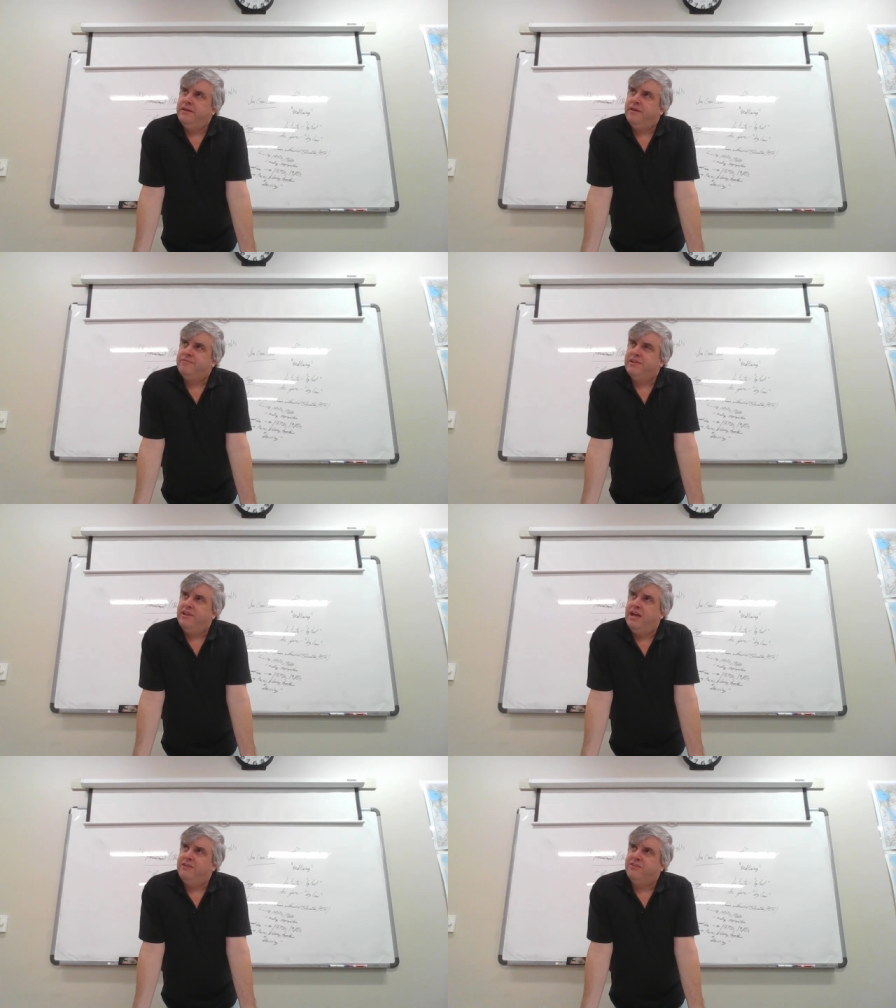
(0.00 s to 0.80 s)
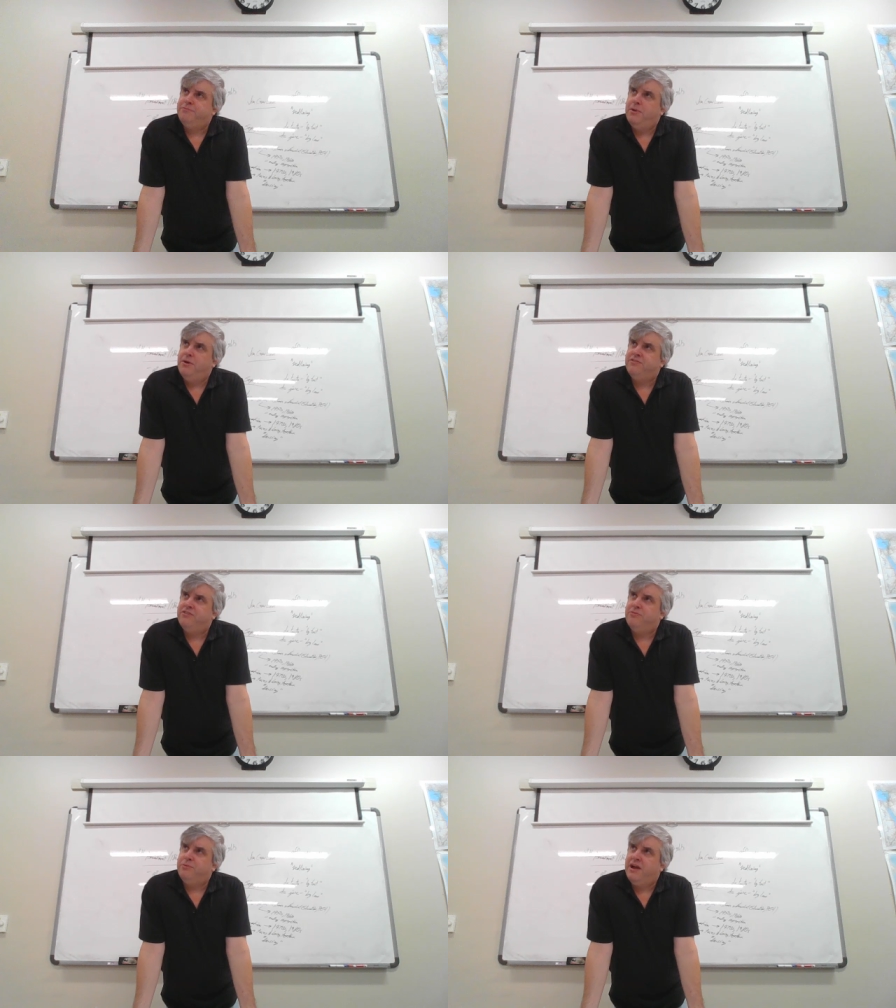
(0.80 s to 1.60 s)
um, life
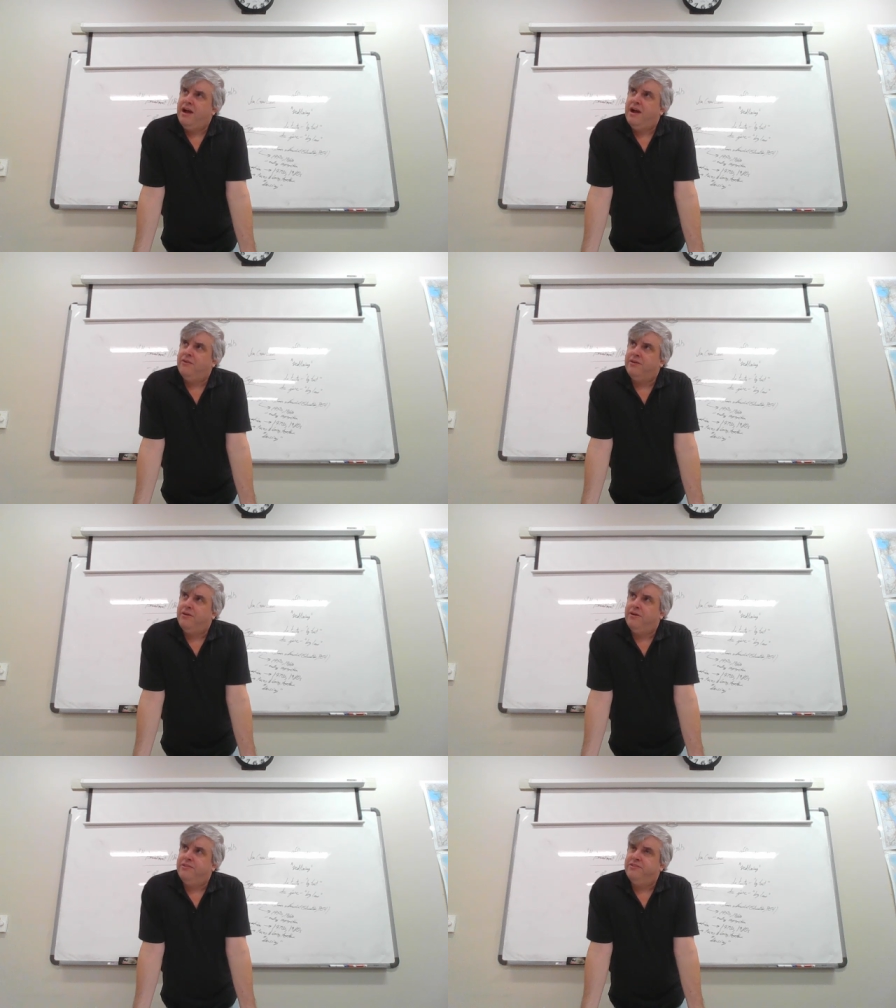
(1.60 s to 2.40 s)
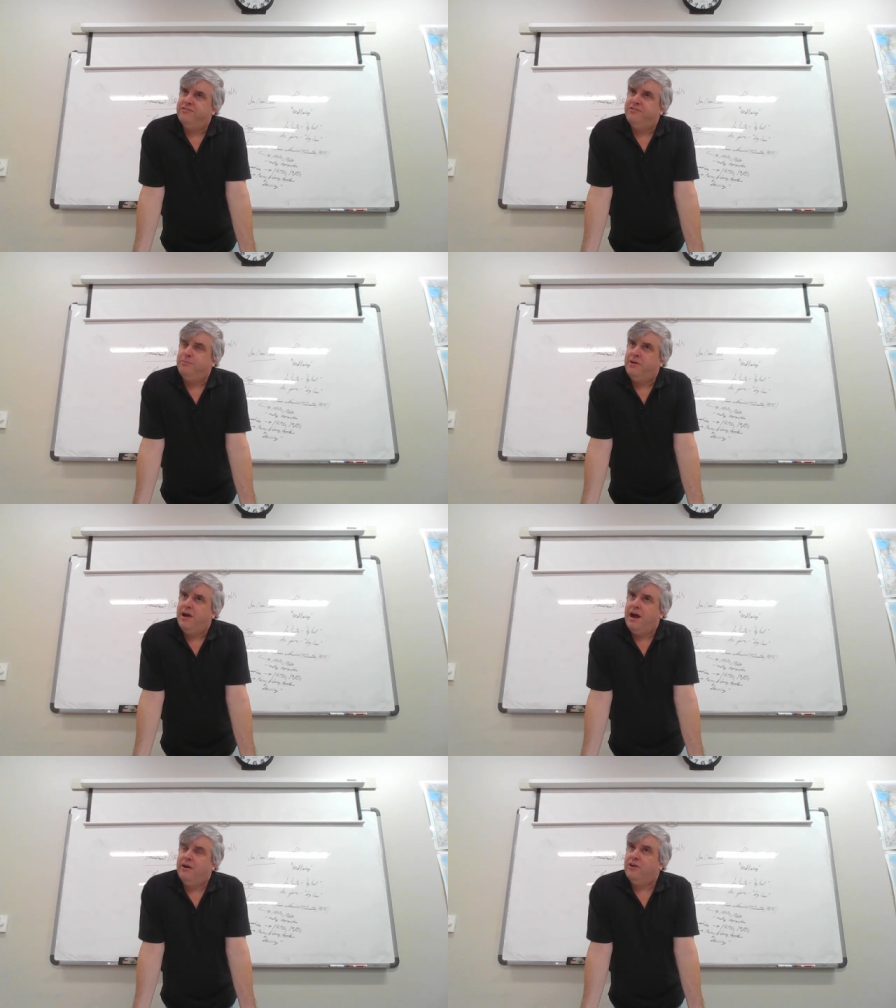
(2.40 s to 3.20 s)
experiences when hiring rather than just simply
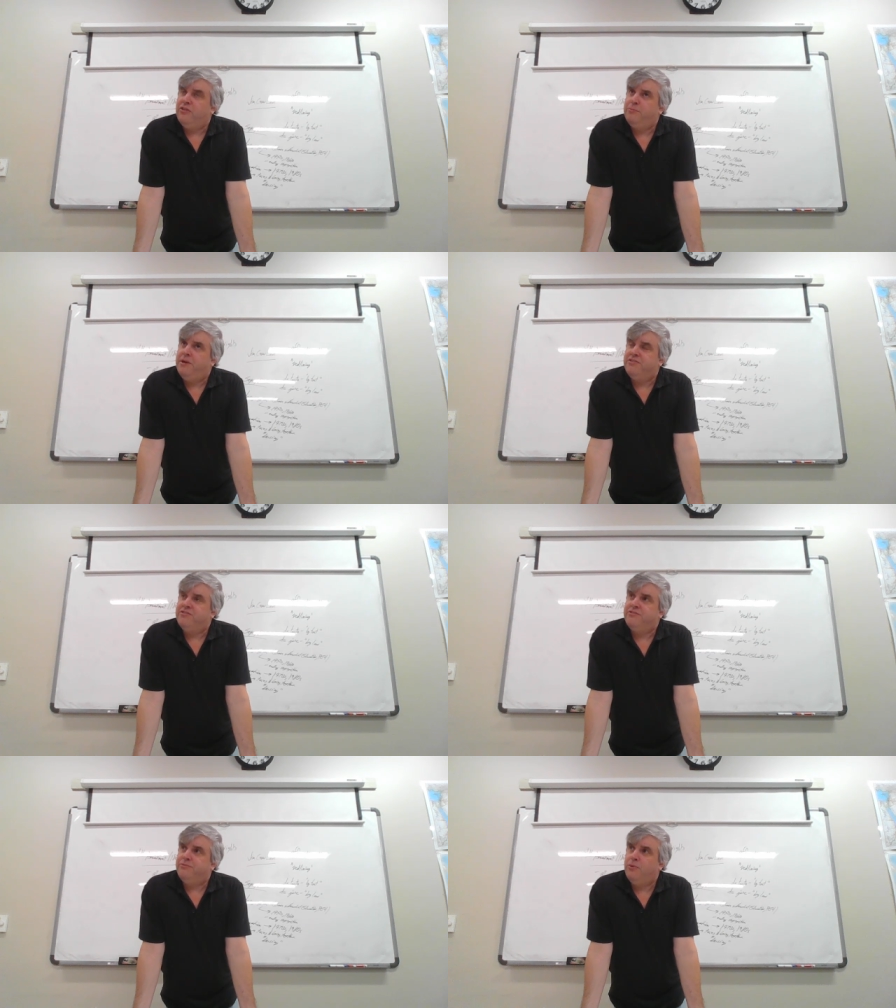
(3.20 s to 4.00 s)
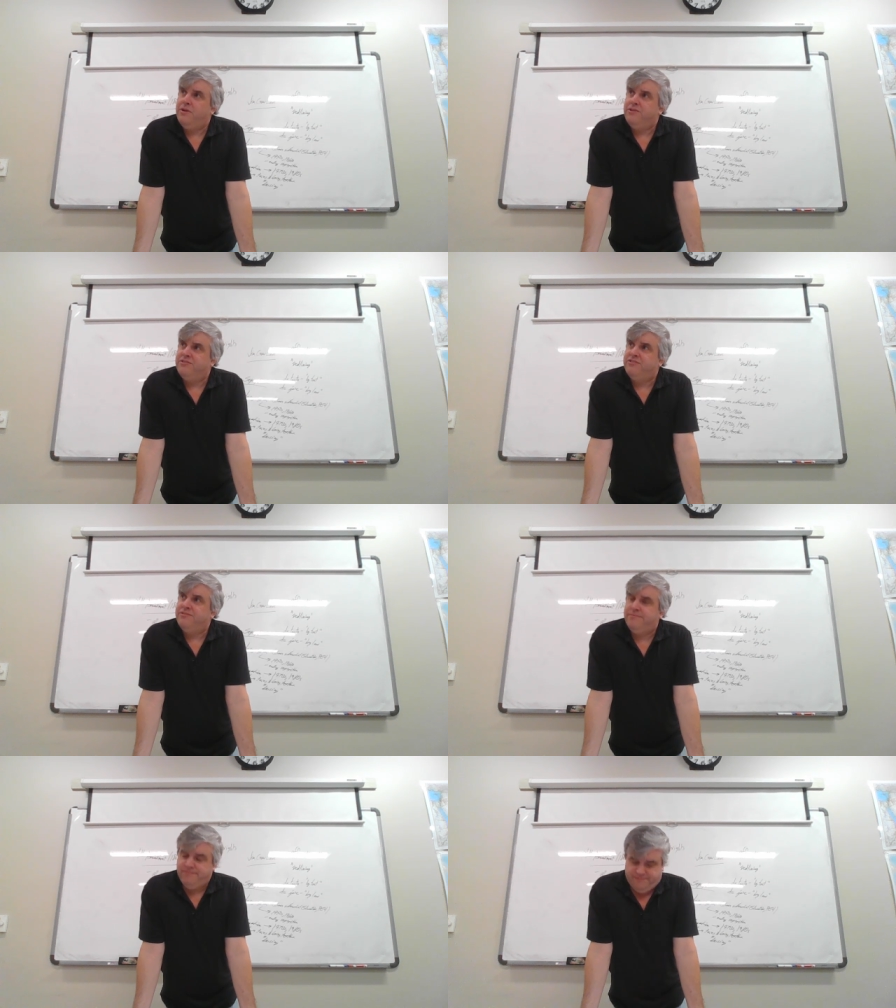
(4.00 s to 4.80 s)
hiring on the basis of race?